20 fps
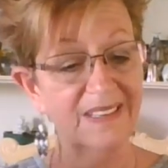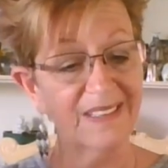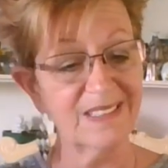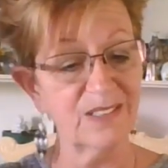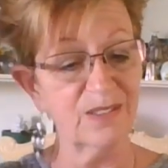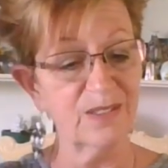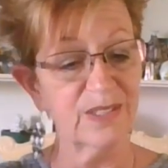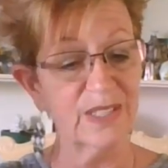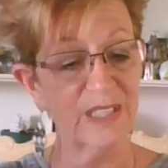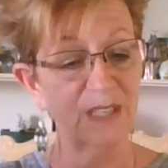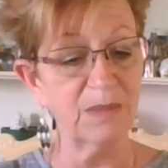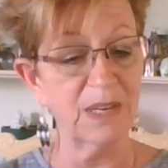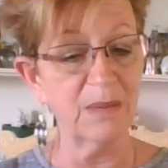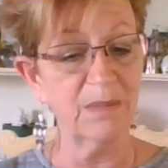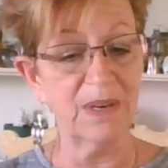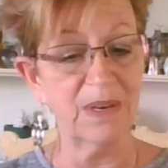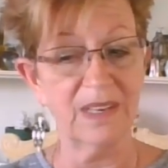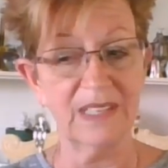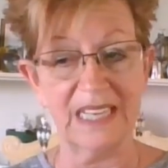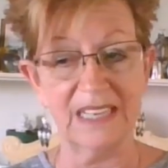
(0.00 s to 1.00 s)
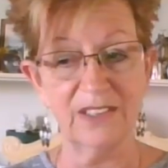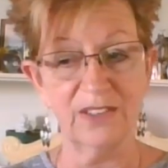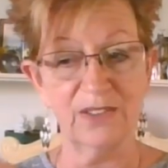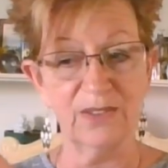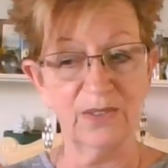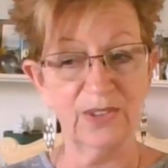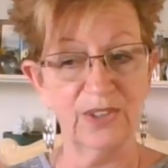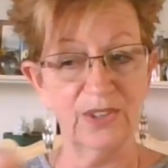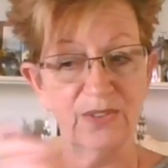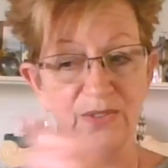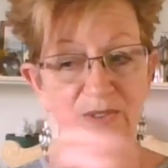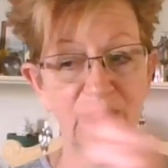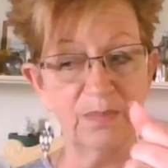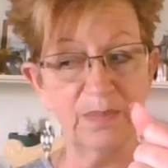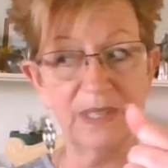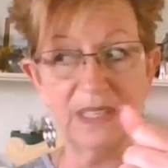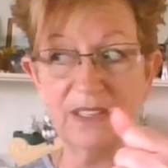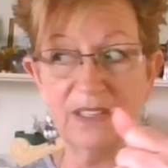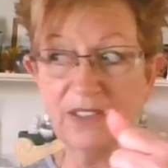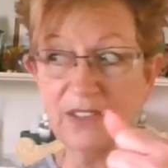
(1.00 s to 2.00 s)
So there's somebody behind that door. You
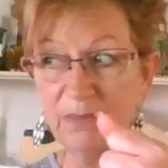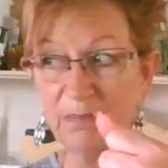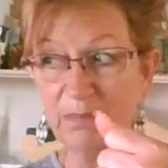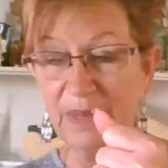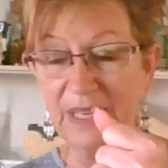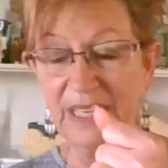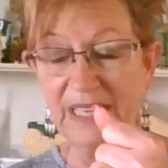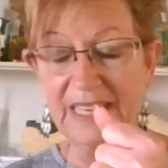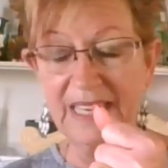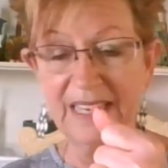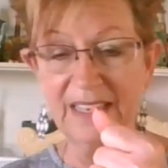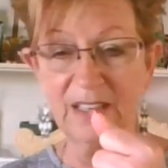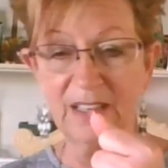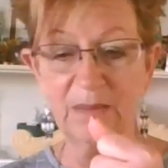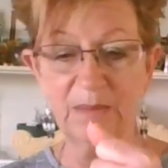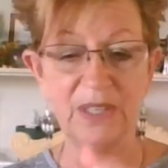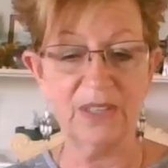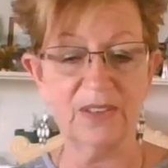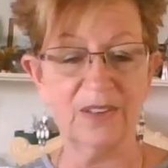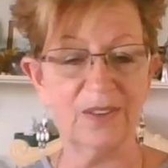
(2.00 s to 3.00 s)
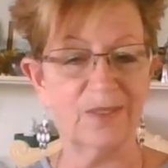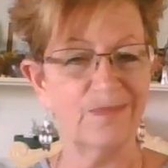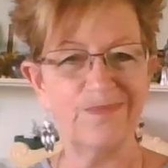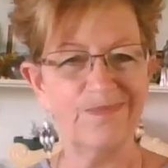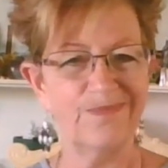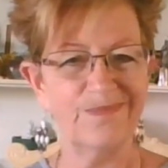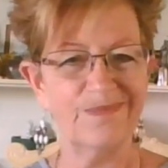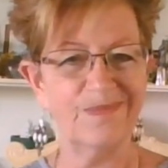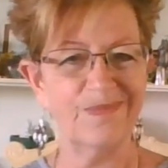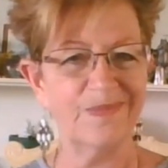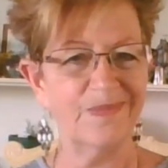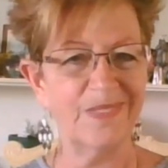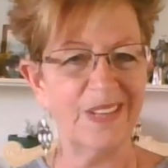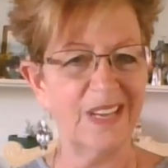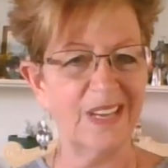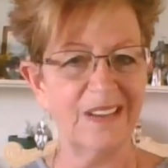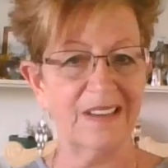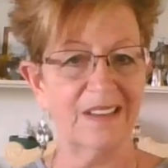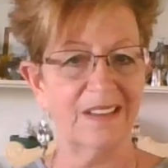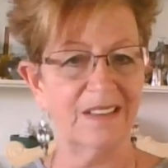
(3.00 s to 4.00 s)
open it, you peek at them, and you go, nah,
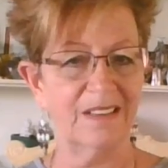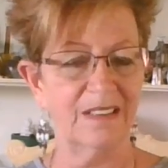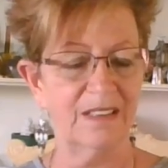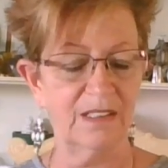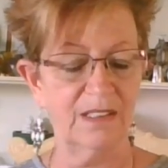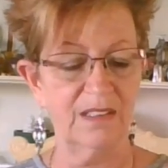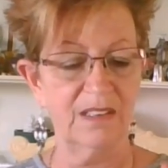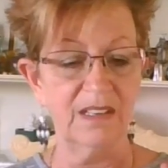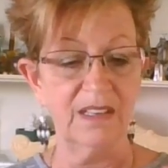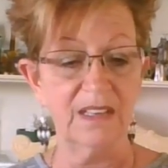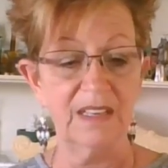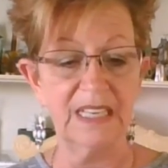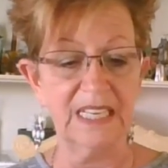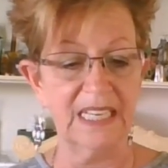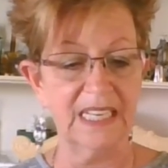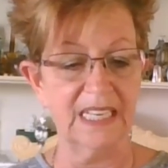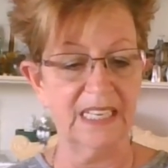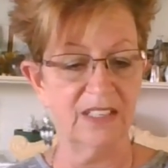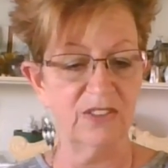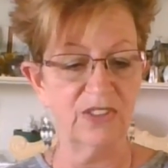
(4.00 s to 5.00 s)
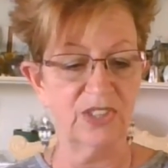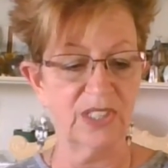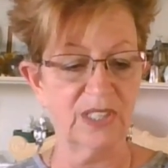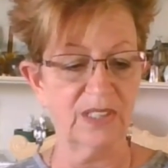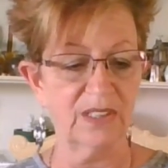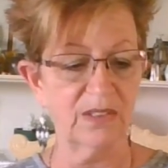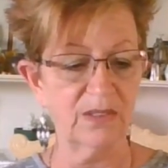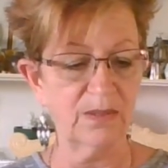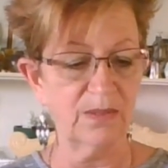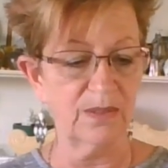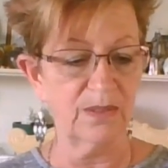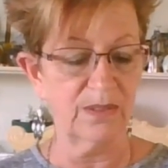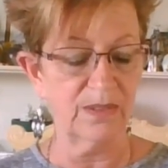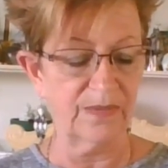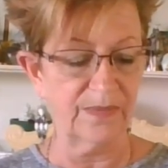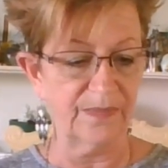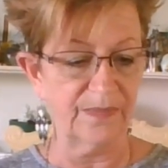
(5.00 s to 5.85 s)
and you shut the door.